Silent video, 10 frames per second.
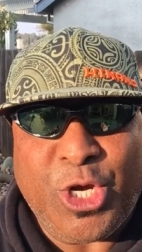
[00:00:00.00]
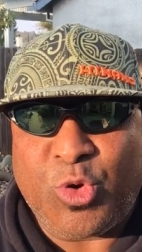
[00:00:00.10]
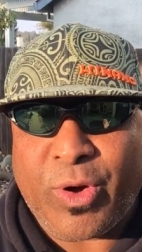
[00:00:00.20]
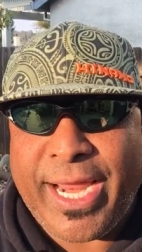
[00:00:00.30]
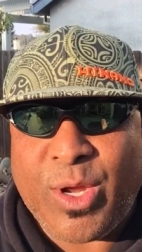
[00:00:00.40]

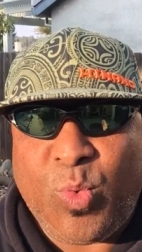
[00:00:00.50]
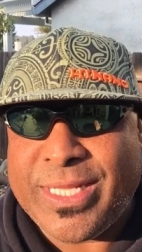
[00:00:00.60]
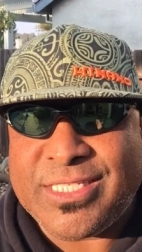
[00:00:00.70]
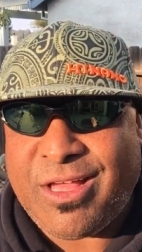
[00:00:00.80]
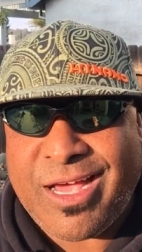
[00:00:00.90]
Greg
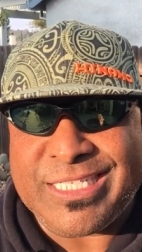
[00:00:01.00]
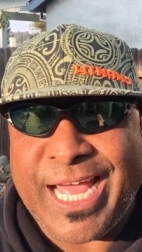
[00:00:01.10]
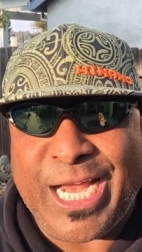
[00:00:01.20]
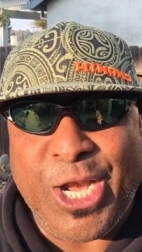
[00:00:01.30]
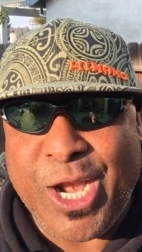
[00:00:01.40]
Wittstock's
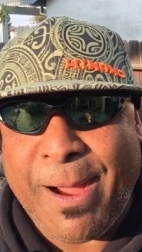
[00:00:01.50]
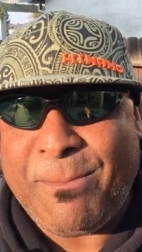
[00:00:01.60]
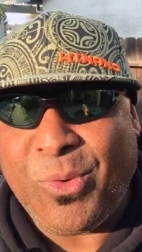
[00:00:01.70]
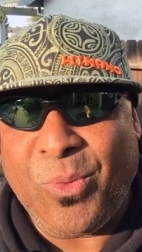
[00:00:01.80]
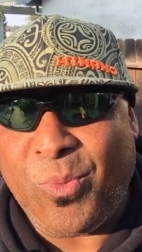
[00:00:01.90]
like
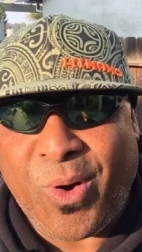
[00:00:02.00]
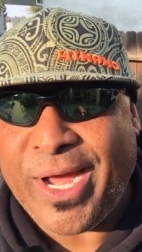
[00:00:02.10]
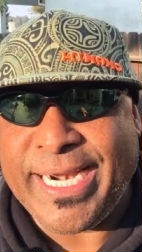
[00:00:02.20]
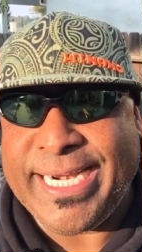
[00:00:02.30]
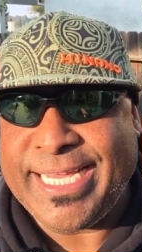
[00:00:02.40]
number
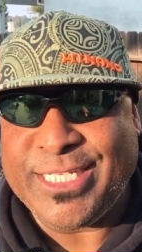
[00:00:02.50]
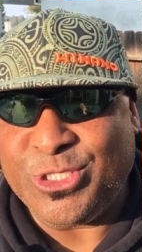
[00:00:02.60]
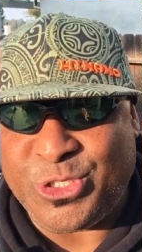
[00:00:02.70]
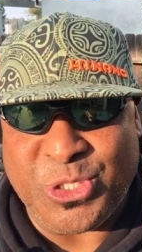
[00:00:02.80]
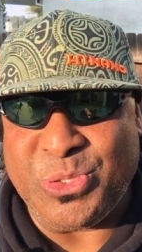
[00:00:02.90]
one
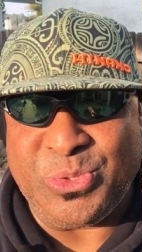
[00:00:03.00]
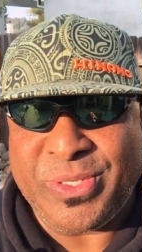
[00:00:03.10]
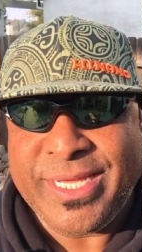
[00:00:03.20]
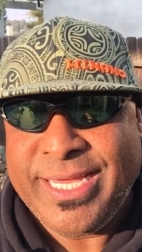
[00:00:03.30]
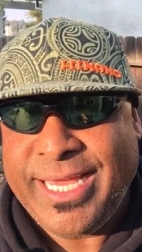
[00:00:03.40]

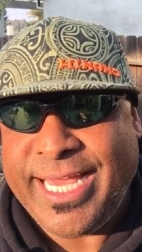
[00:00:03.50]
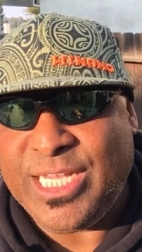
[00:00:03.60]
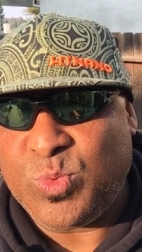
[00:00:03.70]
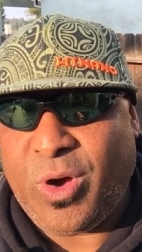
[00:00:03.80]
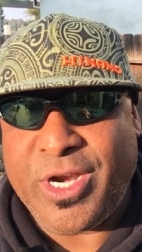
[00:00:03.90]
dude.
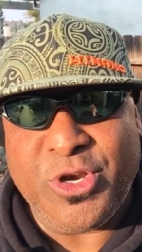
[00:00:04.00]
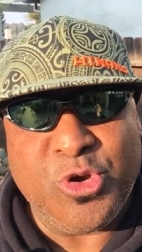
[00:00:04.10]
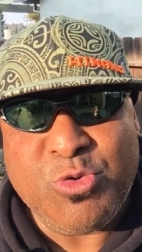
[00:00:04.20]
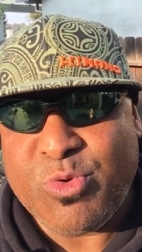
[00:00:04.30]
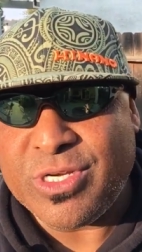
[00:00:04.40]
He's
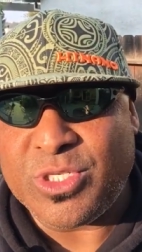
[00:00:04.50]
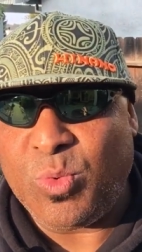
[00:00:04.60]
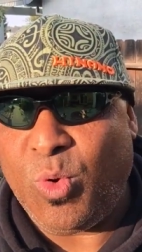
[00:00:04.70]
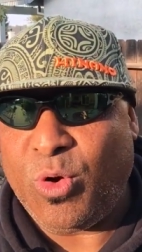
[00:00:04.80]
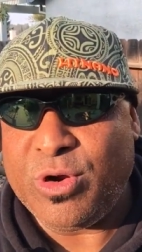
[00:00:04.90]
won numerous
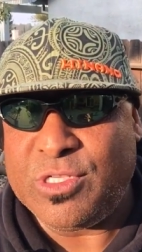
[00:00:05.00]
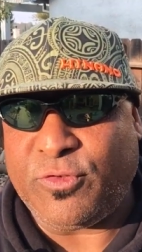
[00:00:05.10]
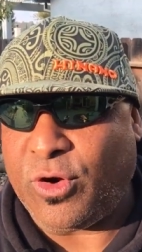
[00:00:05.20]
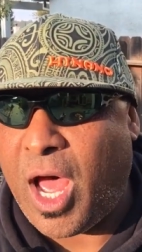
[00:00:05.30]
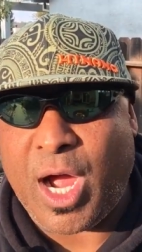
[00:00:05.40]
awards
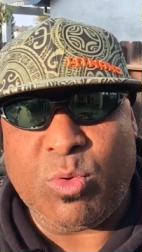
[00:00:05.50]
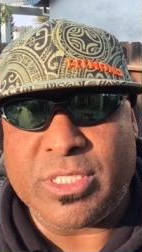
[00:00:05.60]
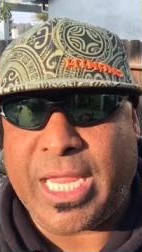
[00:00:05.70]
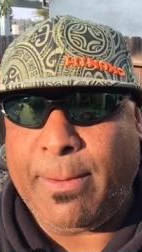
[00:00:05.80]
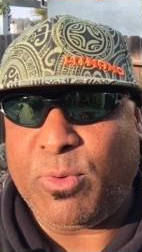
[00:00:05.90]
for
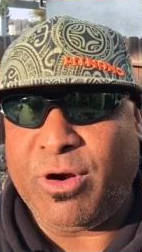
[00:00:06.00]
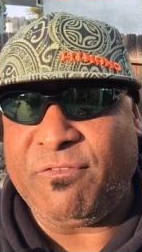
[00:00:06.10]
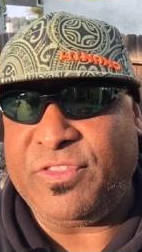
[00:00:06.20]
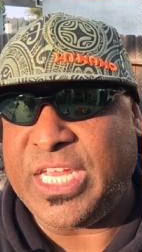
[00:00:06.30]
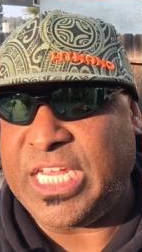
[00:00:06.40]
Aquascaper
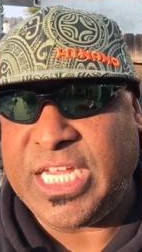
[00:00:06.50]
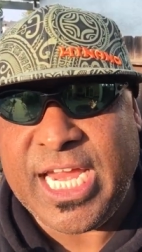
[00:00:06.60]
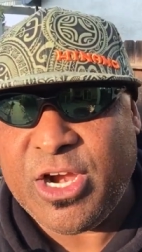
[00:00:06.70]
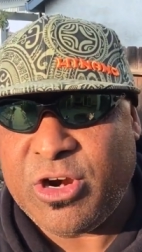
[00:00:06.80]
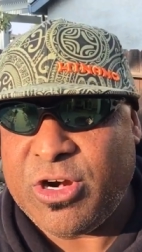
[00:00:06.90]
of the
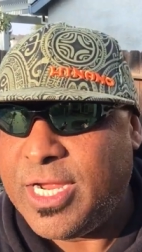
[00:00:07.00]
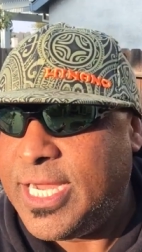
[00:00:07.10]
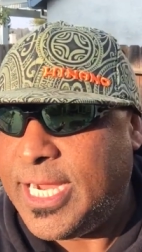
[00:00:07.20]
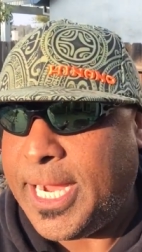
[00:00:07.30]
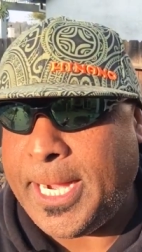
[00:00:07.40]
Year.
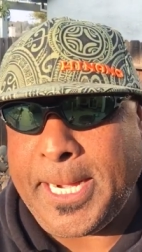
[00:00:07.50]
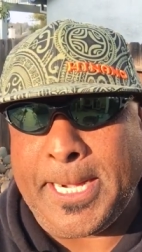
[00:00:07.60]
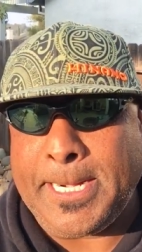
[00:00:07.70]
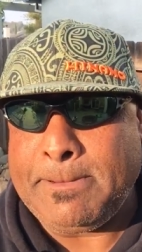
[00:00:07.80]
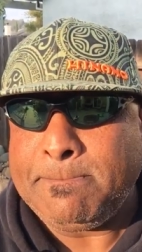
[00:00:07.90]

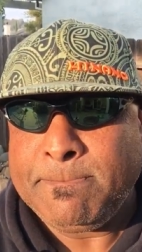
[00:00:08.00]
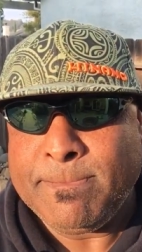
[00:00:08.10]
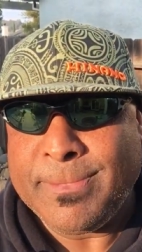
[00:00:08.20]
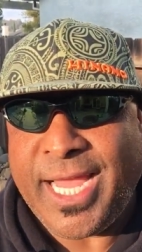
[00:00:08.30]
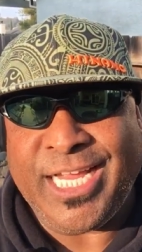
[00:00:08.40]
Um,
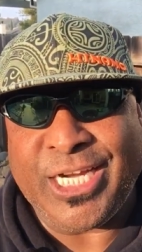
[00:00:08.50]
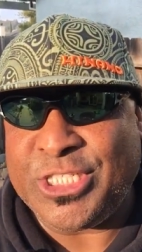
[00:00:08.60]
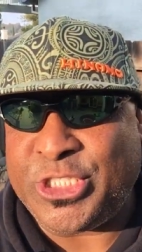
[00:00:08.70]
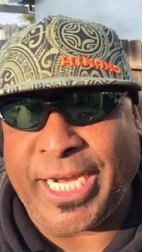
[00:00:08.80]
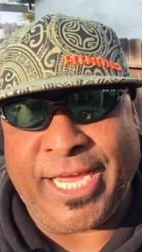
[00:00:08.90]
and,
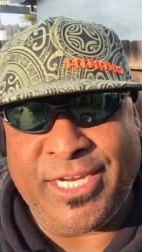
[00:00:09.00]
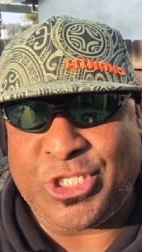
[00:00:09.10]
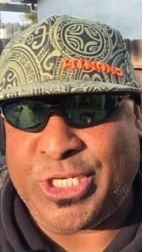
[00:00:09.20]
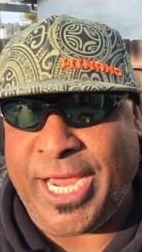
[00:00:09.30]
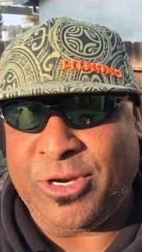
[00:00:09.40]
and check out
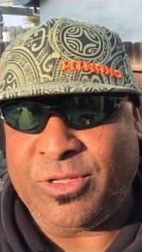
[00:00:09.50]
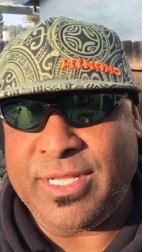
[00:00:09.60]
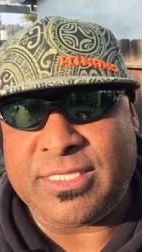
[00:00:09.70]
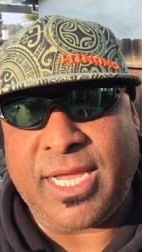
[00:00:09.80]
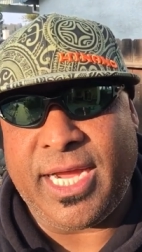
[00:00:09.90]
his channel.
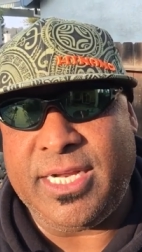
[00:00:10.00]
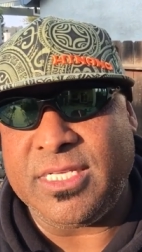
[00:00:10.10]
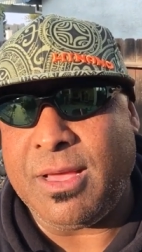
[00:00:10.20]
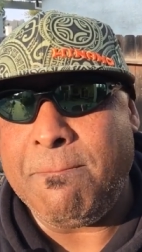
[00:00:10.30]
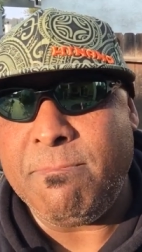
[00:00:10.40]
This guy
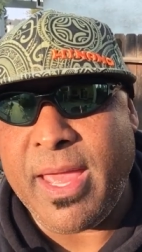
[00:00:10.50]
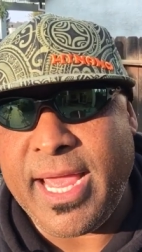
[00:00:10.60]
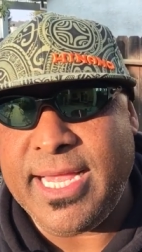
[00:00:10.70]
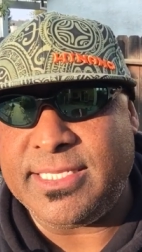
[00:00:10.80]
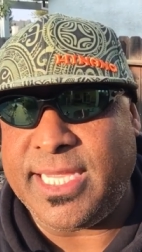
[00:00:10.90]
does
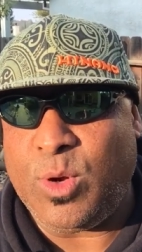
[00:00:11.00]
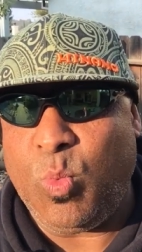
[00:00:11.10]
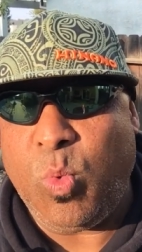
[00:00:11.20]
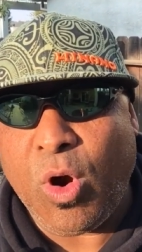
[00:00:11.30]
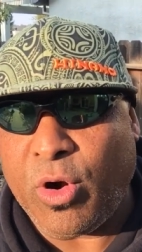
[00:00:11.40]

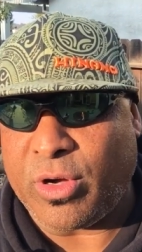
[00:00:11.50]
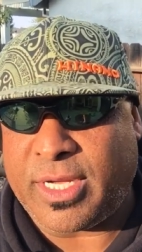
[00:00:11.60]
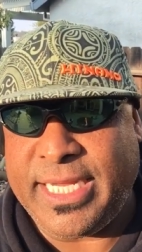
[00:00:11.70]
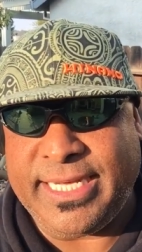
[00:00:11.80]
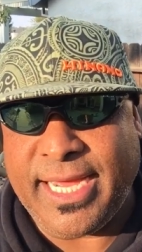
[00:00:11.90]
amazing
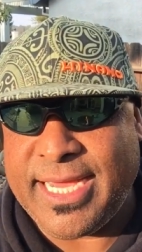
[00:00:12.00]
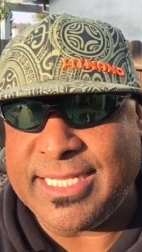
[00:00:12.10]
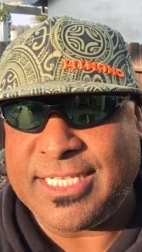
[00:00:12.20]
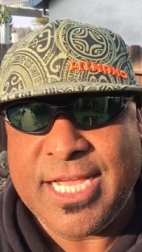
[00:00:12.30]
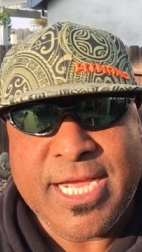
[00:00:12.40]
work. He
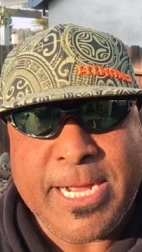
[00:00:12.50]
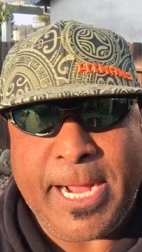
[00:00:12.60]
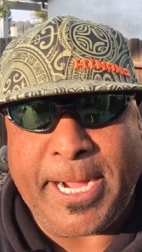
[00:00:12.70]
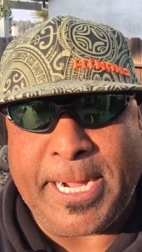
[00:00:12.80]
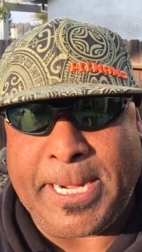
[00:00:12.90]
does.
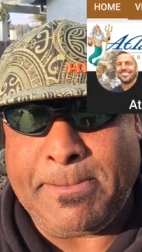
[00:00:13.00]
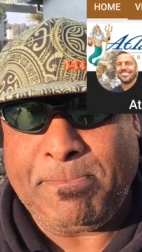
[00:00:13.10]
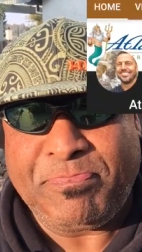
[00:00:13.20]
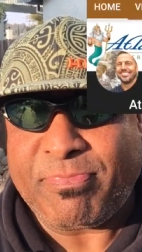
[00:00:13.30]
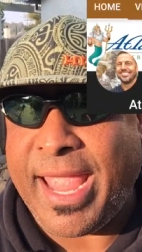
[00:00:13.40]

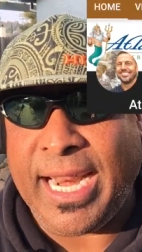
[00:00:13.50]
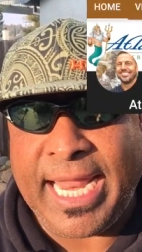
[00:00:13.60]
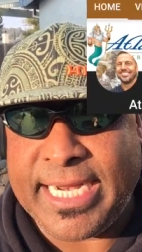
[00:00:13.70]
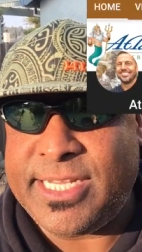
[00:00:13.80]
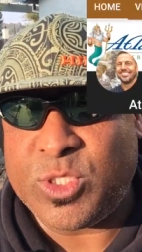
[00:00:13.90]
Um,
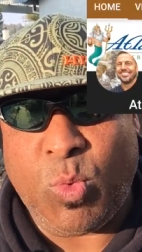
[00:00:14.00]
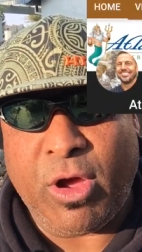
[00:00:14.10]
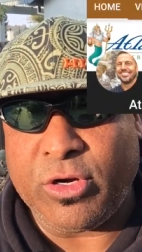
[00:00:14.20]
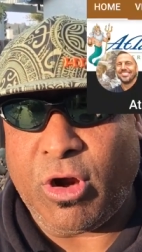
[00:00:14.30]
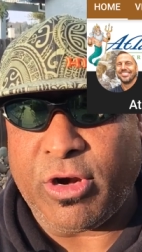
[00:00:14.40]
Atlantis
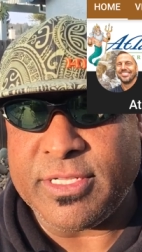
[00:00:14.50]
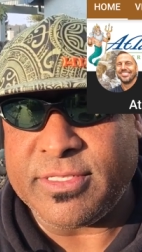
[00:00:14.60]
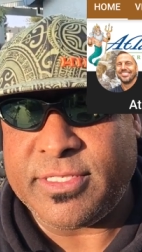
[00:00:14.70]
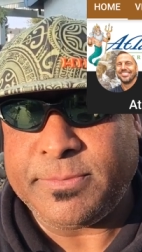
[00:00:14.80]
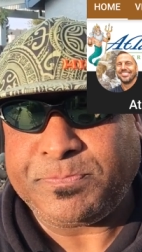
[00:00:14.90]
Water
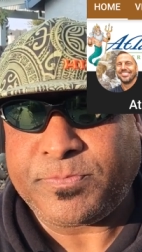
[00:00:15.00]
Gardens.